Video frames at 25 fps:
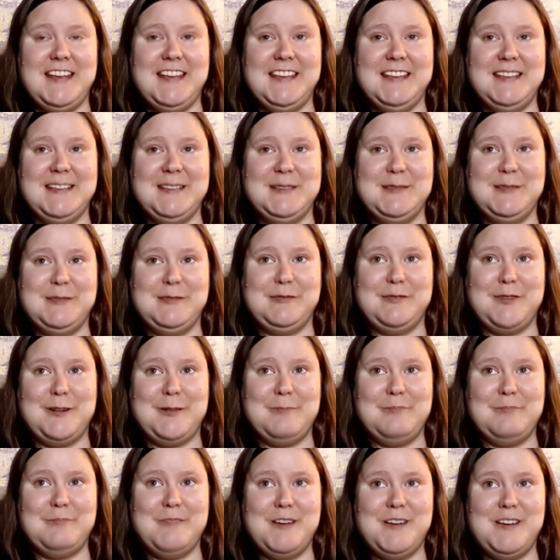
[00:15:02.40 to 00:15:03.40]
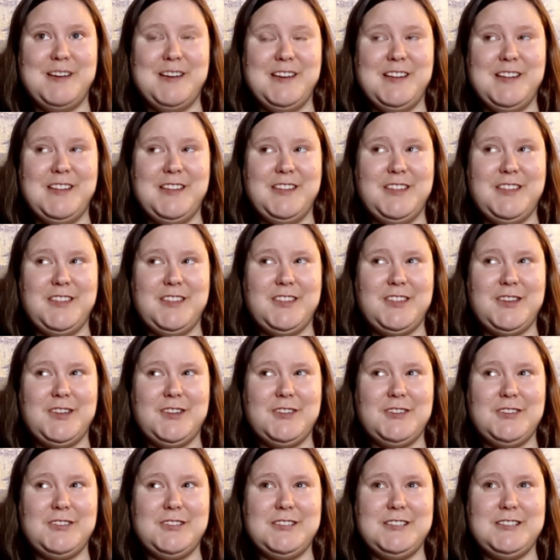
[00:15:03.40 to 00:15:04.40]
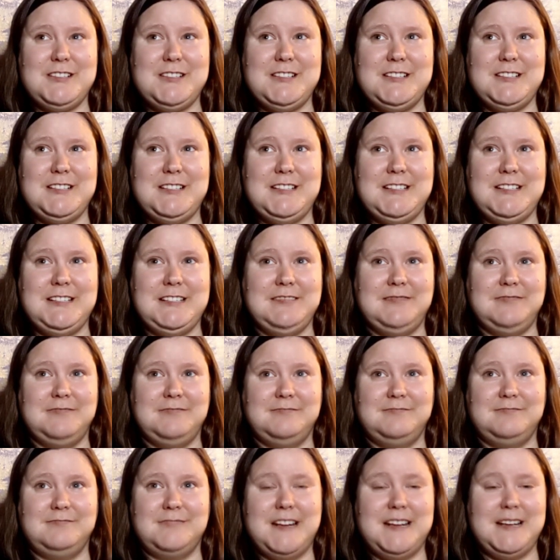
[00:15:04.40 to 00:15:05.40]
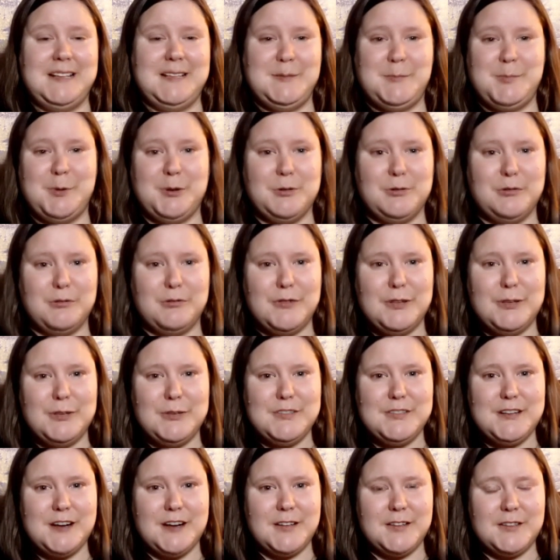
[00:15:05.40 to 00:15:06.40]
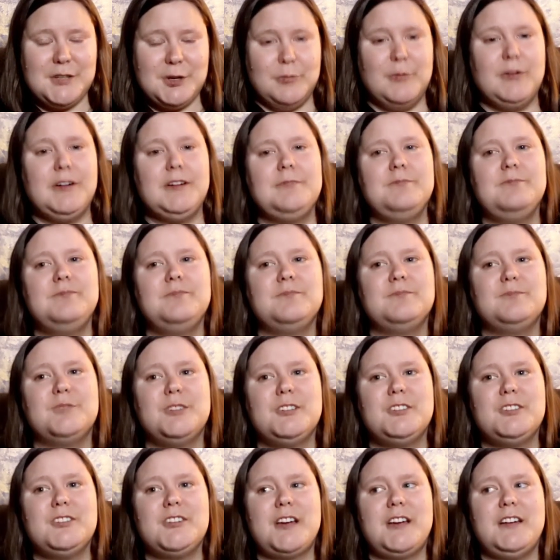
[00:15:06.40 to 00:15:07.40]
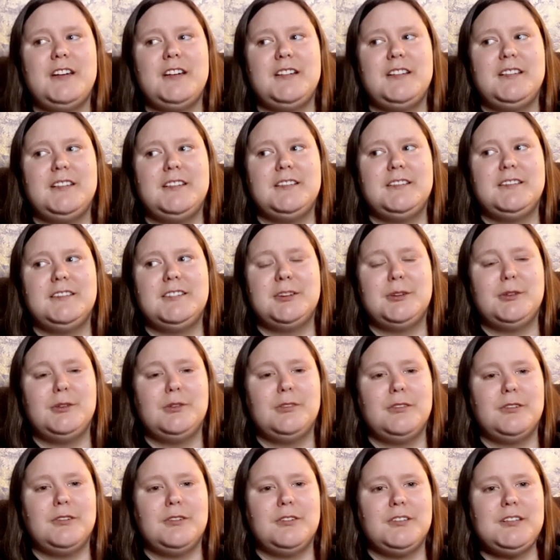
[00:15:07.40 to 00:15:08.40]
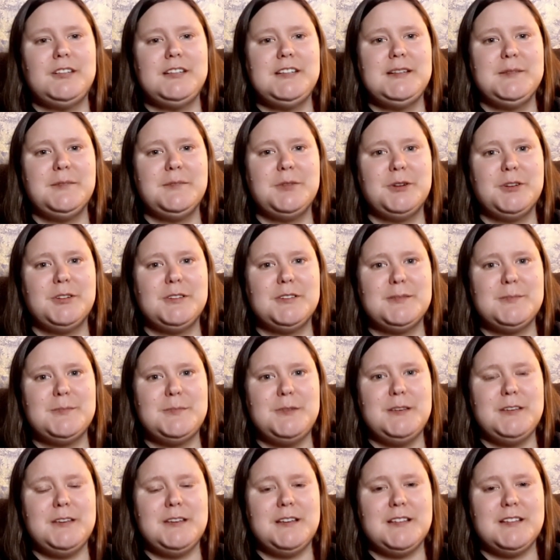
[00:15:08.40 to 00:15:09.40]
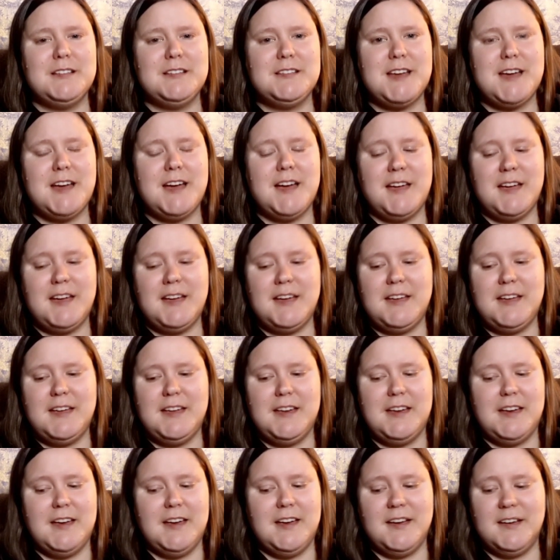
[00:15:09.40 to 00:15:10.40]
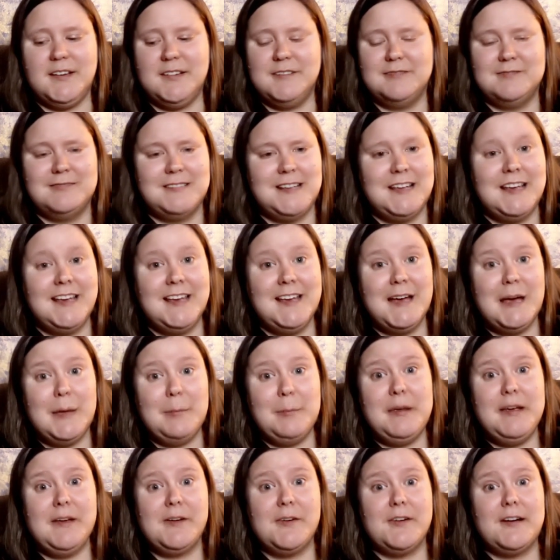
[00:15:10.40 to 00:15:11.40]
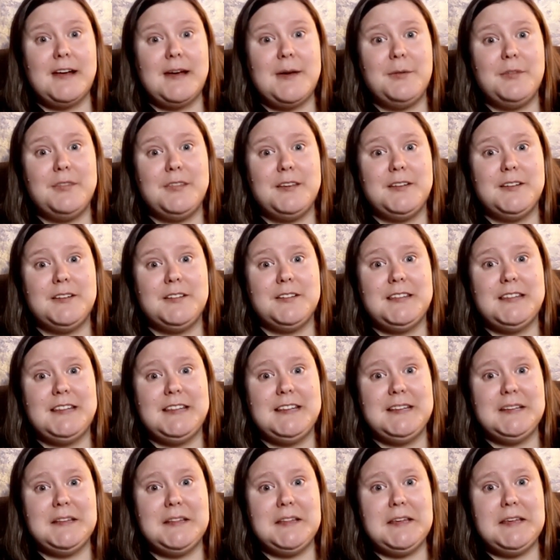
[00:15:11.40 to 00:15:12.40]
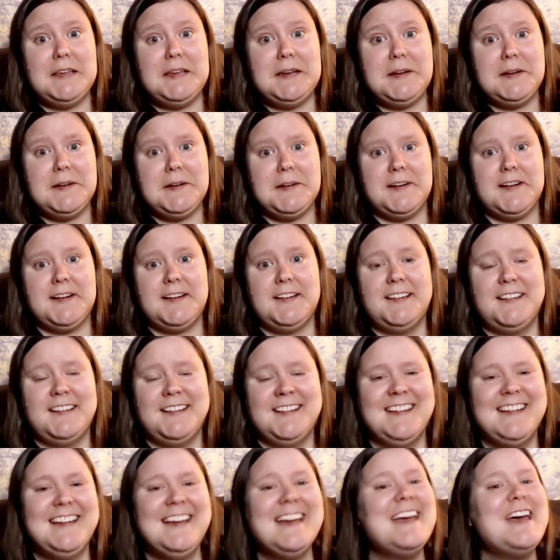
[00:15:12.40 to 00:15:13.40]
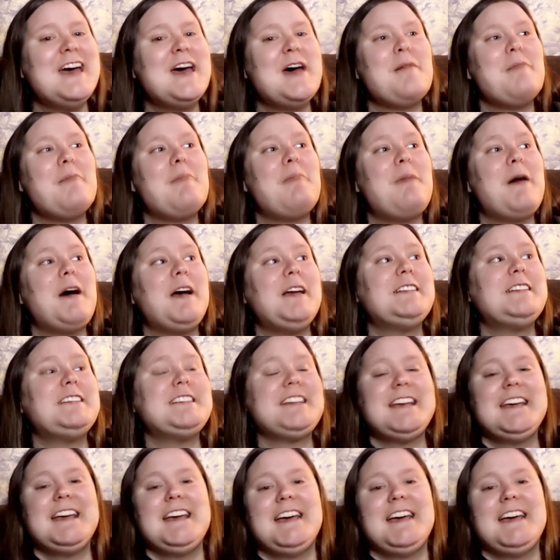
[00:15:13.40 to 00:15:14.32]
is from my 13 days of book reviews in October, which I didn't do 13 books because I petered out there at the end of the year. But